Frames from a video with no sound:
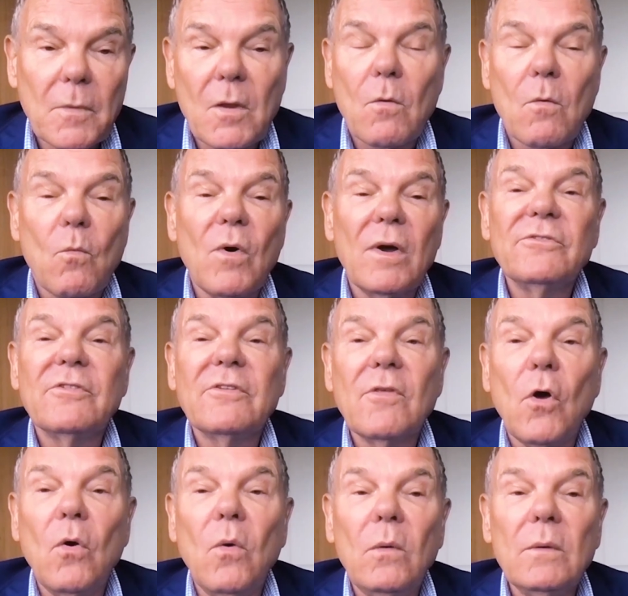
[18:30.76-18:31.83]
what's the
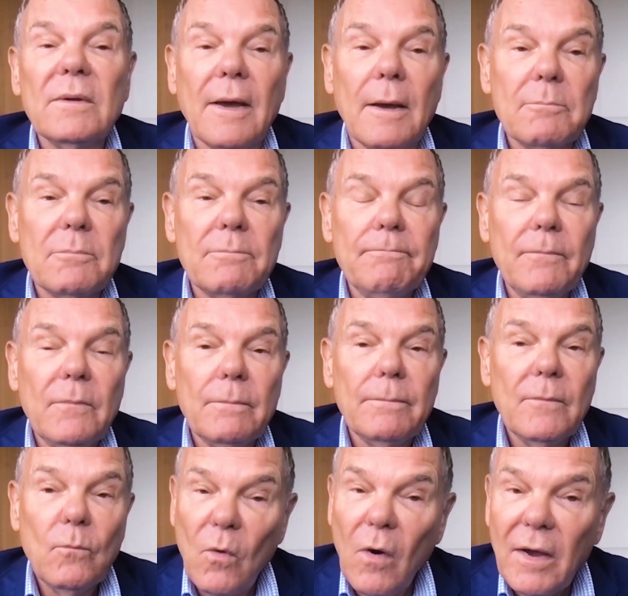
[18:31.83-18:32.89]
holdup?
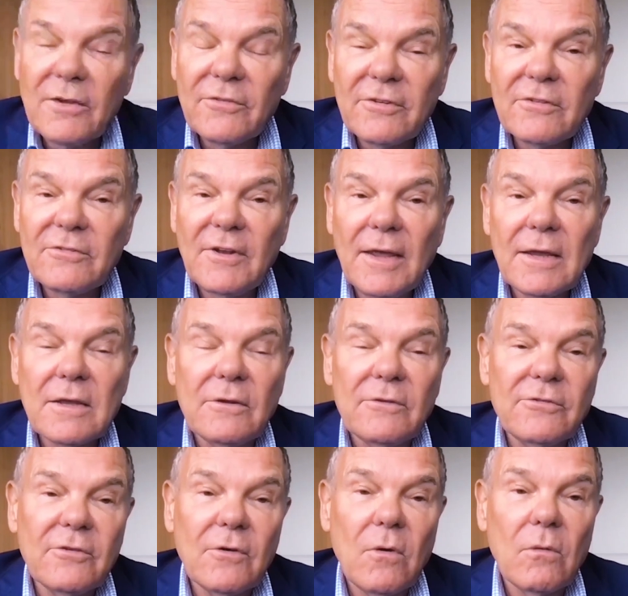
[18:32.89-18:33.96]
Why is this taking
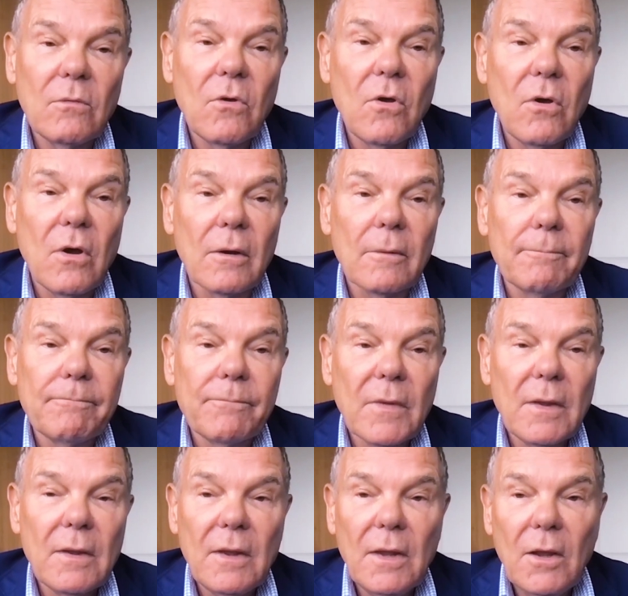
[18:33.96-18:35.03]
so long?
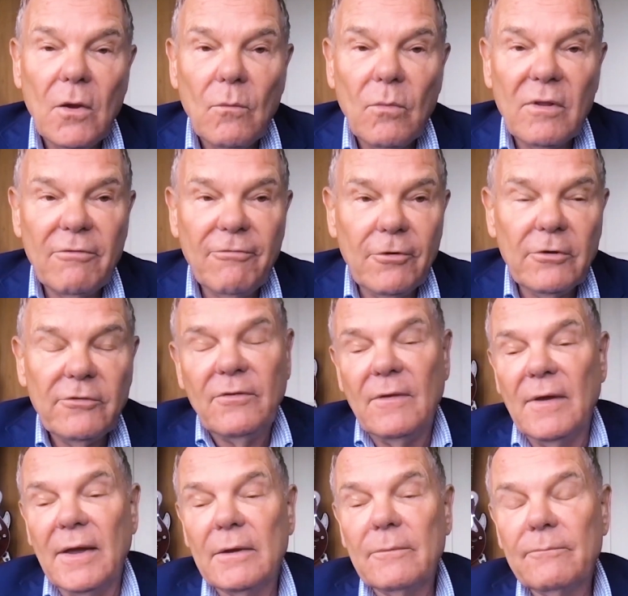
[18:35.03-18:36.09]
Well, the first
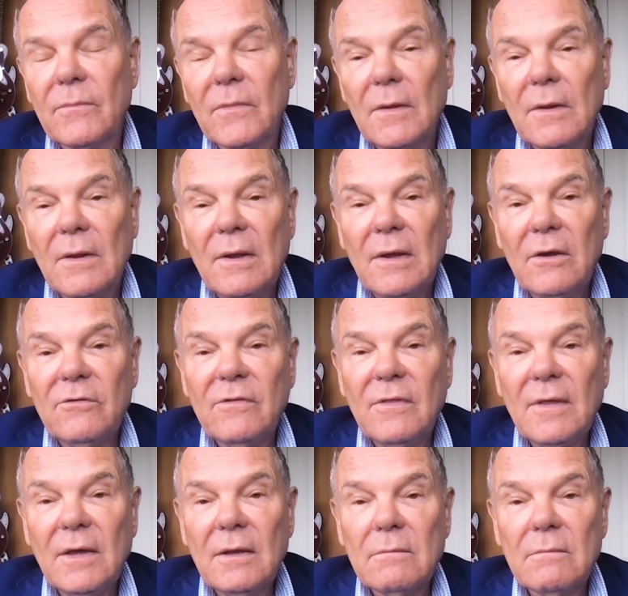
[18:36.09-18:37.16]
thing is that